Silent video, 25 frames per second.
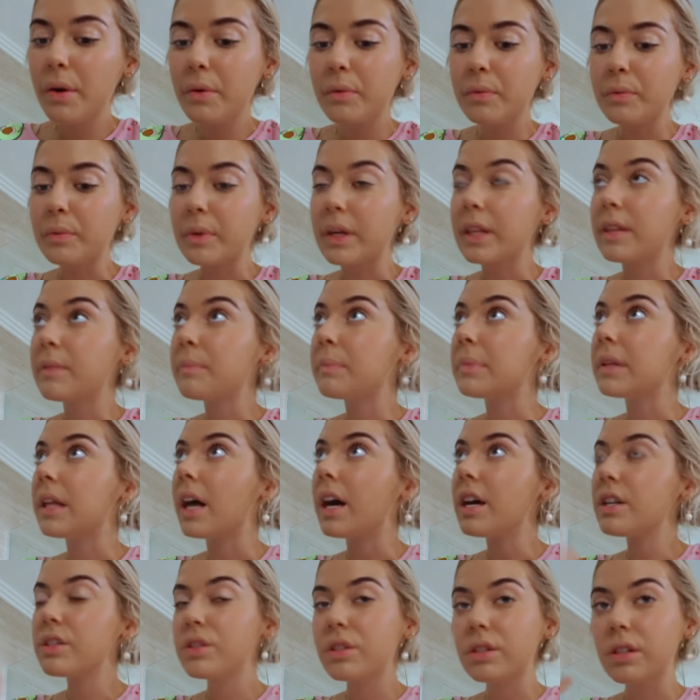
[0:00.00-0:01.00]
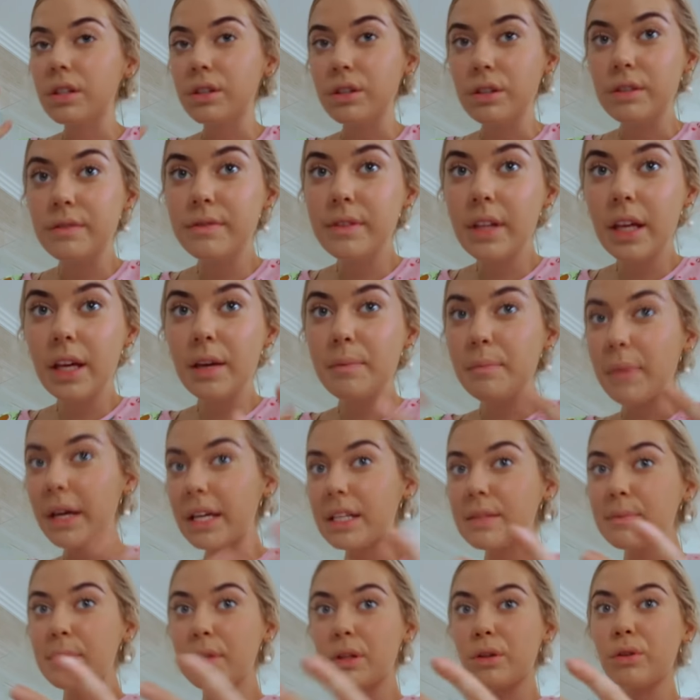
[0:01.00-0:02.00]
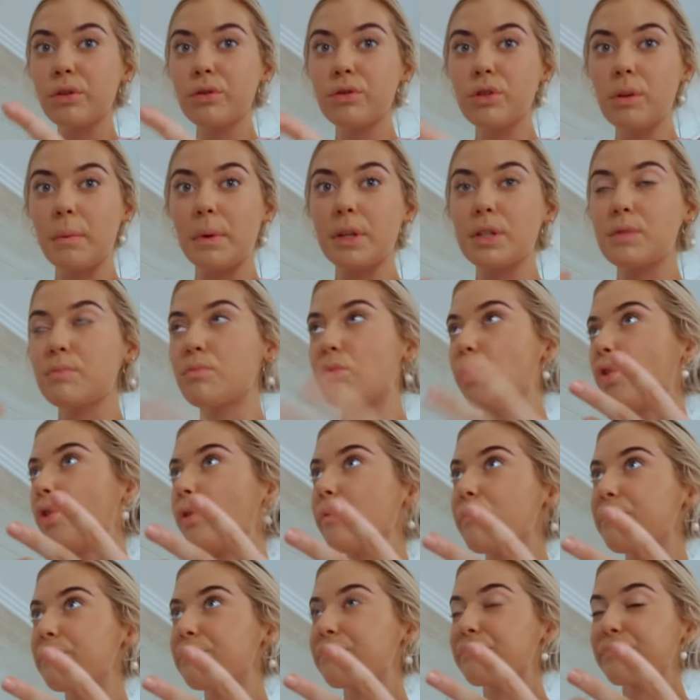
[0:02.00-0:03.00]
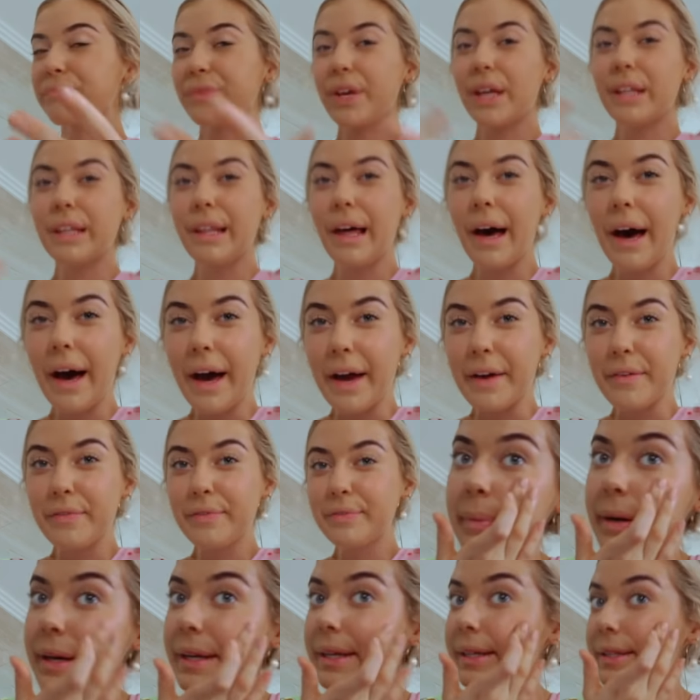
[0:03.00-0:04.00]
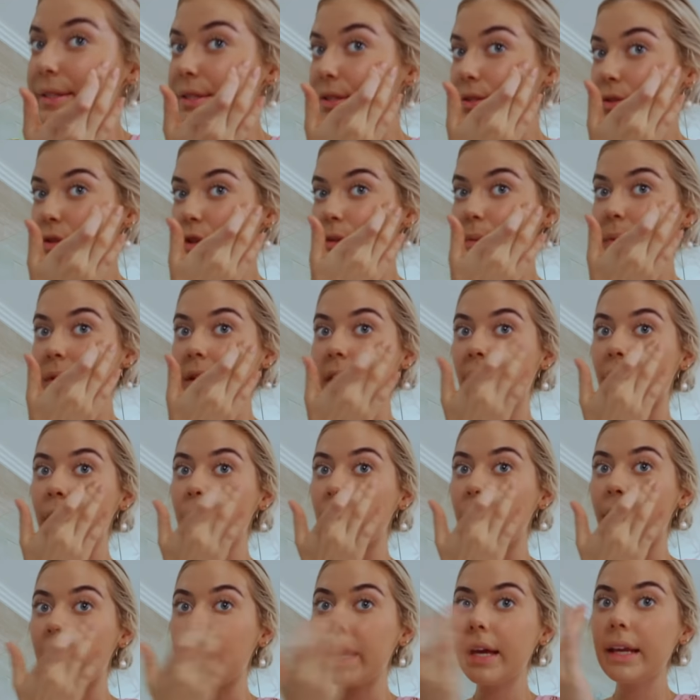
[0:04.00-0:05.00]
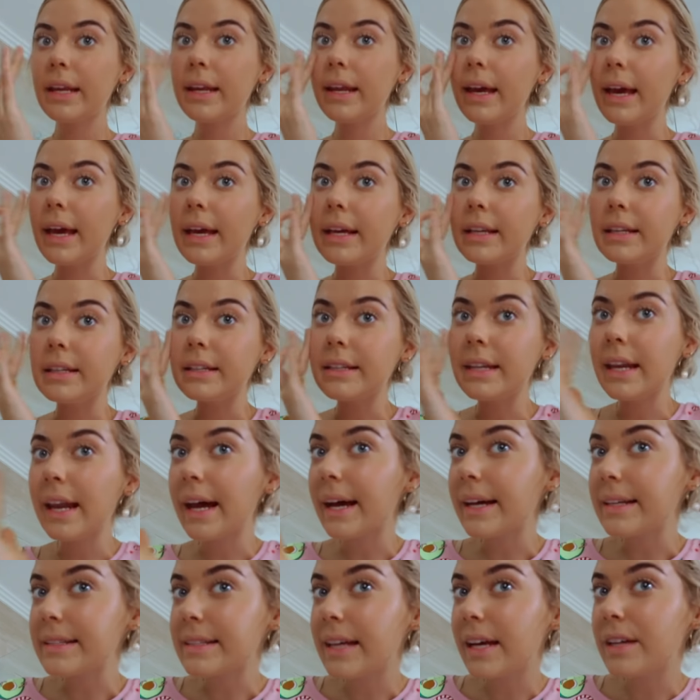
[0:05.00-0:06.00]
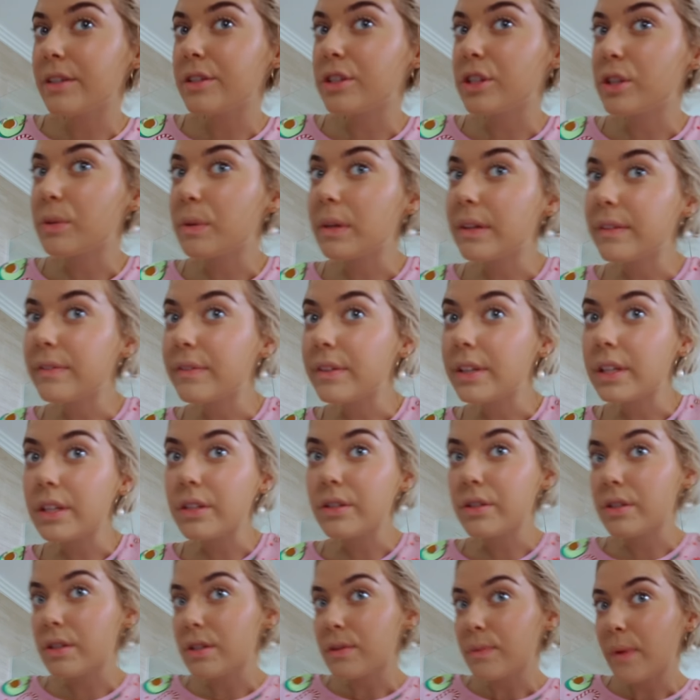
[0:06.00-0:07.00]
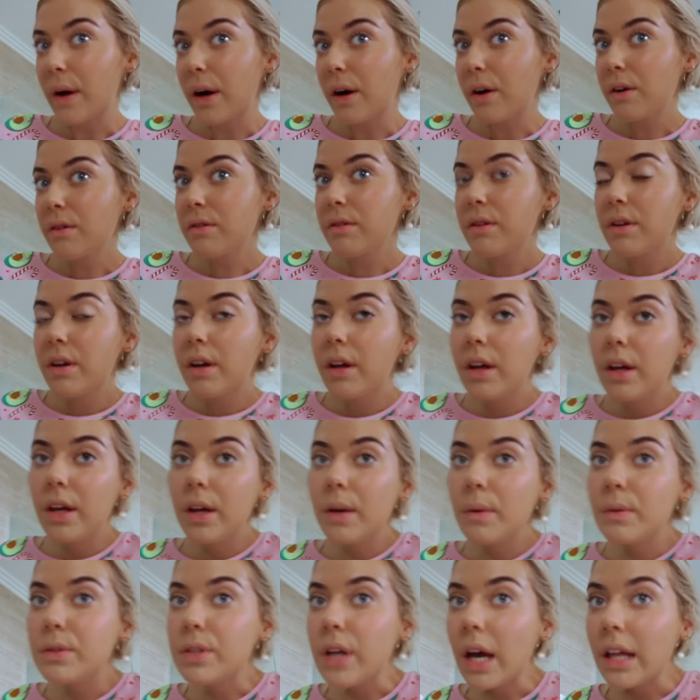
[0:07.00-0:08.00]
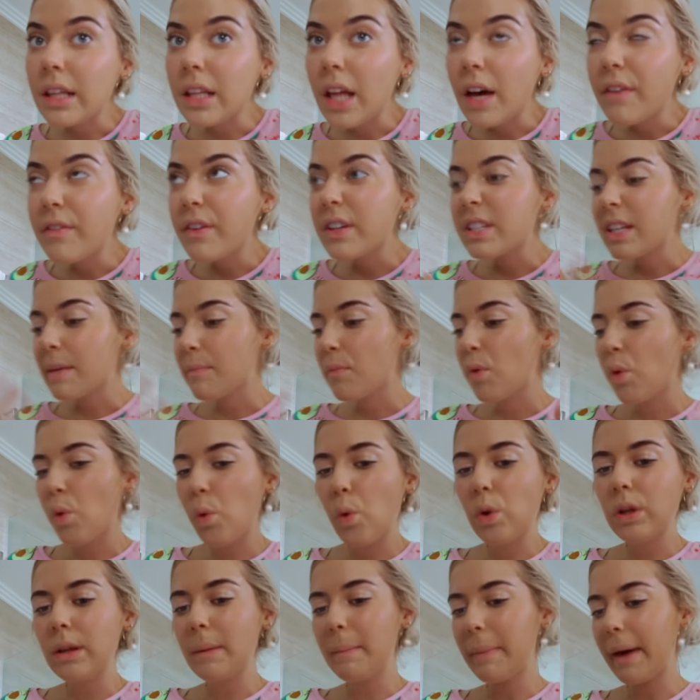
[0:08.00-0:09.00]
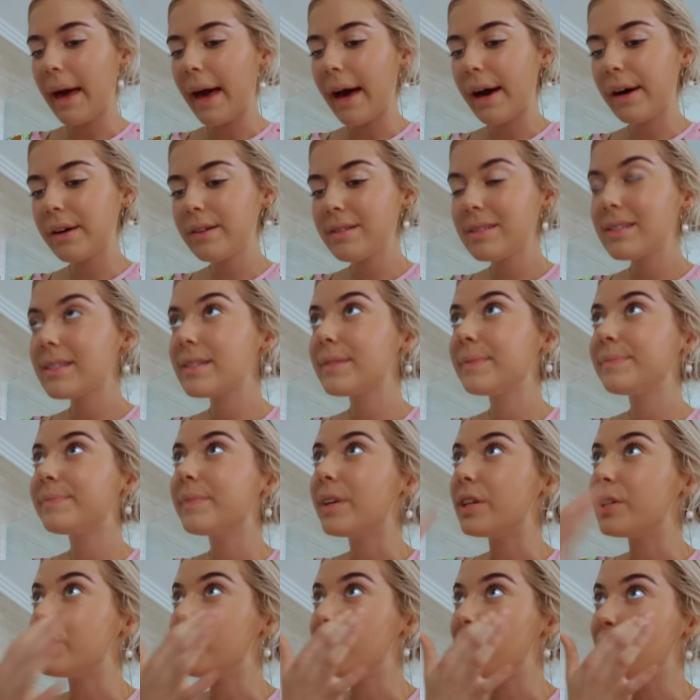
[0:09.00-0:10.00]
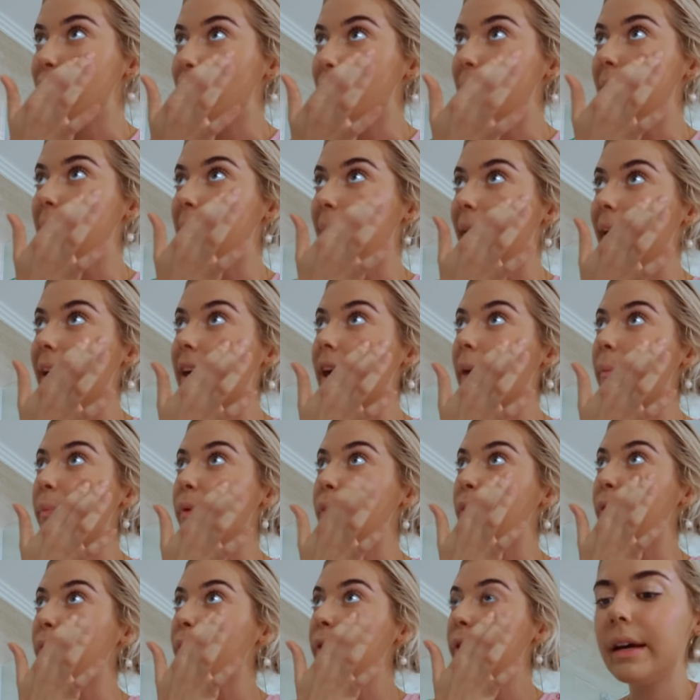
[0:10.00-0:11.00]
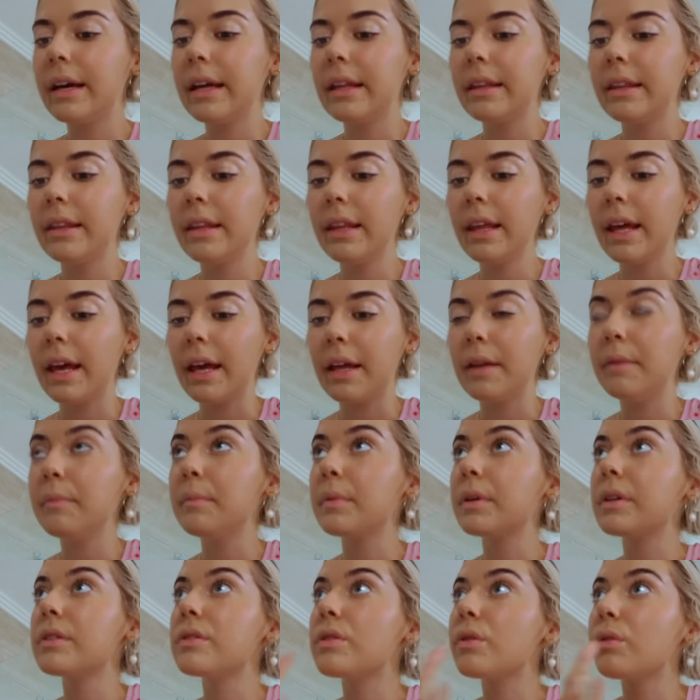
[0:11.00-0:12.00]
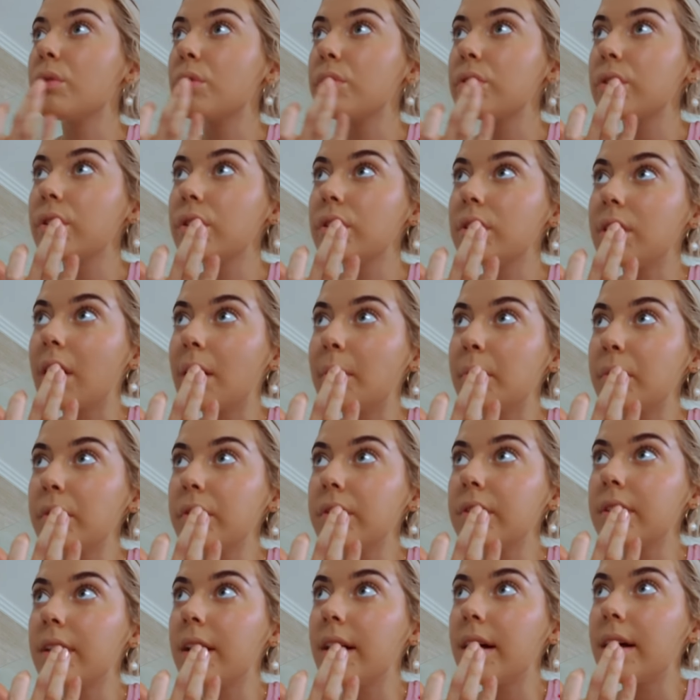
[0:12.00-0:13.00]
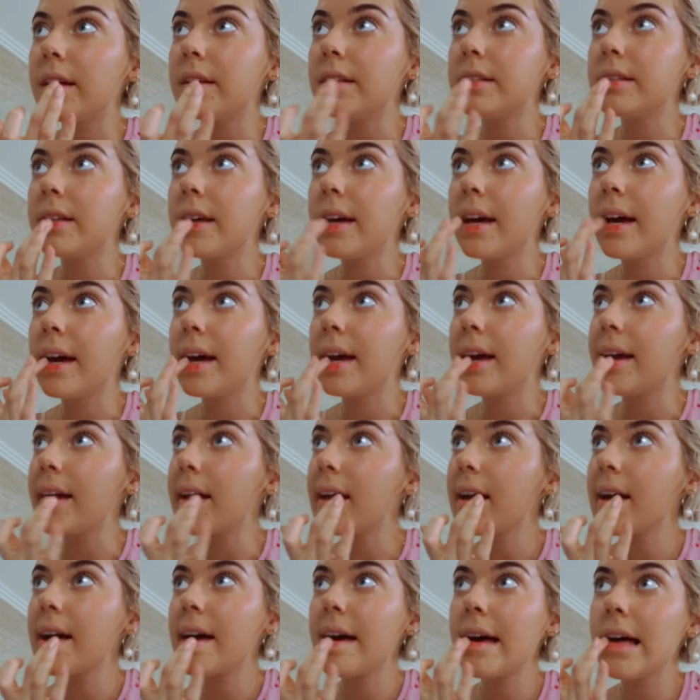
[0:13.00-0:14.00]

with blush because I just feel like it makes me look so much more alive. But it's super lightweight and it has that dewy finish as well, which I love because I'm all about a dewy makeup look. And then because it also doubles as a